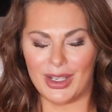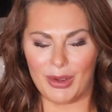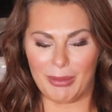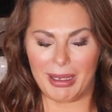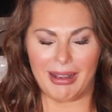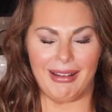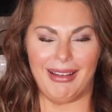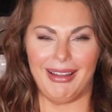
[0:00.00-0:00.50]
Oh
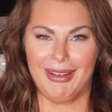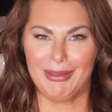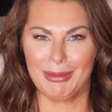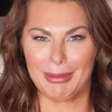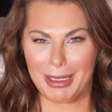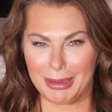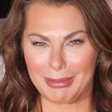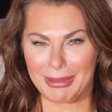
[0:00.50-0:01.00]
my God,
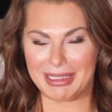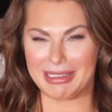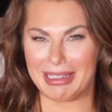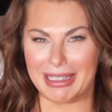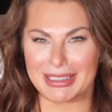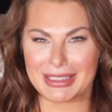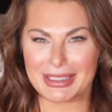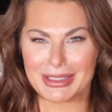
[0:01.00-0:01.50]
remind me
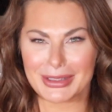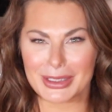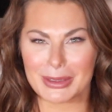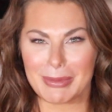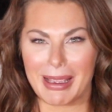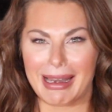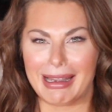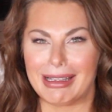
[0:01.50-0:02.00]
not to do
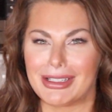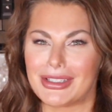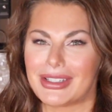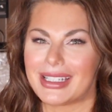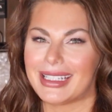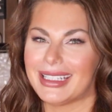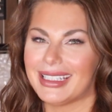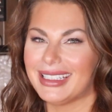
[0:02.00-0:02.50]
Spanish
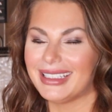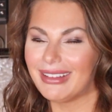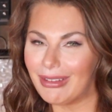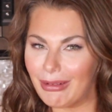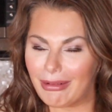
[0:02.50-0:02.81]
again.